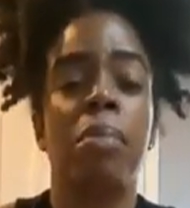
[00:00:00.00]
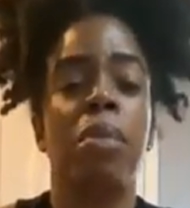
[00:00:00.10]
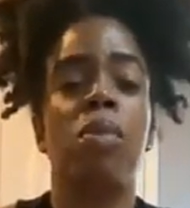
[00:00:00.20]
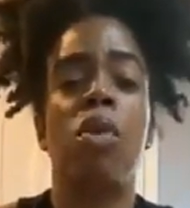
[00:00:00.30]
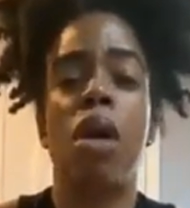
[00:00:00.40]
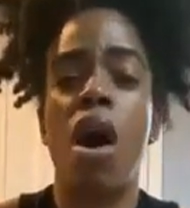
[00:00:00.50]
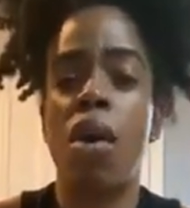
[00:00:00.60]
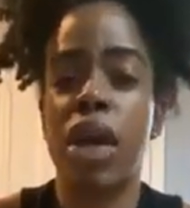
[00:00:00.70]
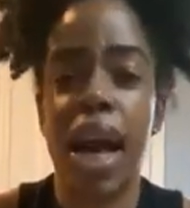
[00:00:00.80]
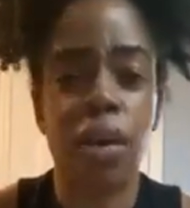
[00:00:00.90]
people going
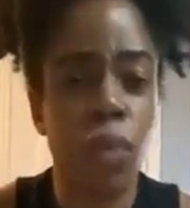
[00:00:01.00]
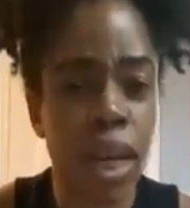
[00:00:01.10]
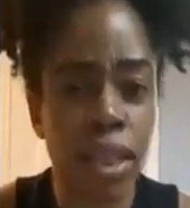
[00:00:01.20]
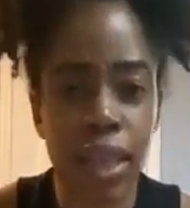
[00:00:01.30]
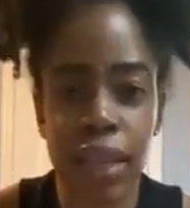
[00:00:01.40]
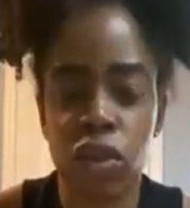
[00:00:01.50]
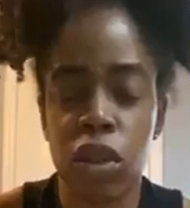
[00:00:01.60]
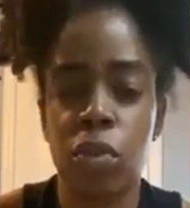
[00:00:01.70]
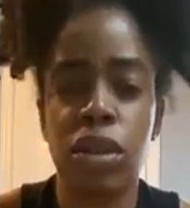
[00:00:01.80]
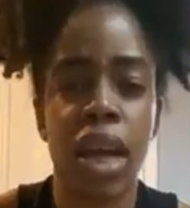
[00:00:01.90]
all kind of ways
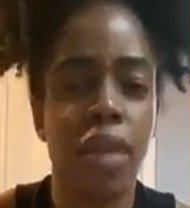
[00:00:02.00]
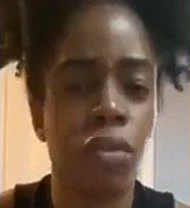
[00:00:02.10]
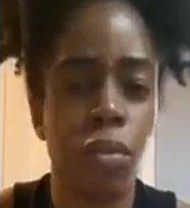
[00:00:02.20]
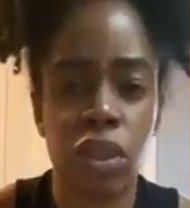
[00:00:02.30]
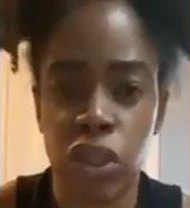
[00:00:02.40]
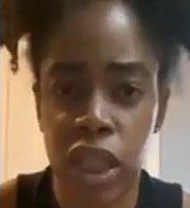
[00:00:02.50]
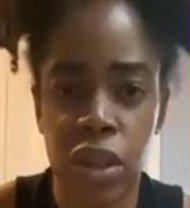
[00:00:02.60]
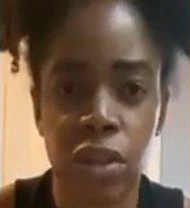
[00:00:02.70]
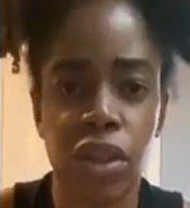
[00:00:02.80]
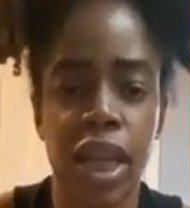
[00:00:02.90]
sexually with every which
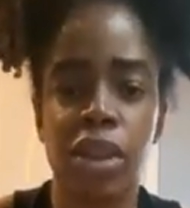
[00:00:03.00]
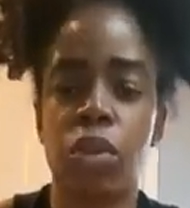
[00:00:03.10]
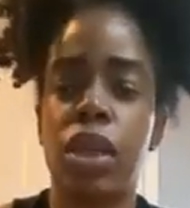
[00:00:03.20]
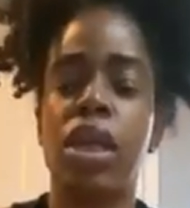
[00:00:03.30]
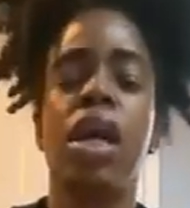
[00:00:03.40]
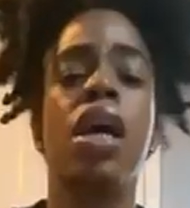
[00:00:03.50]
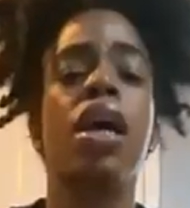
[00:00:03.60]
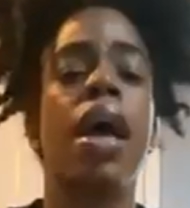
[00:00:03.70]
gender sexually,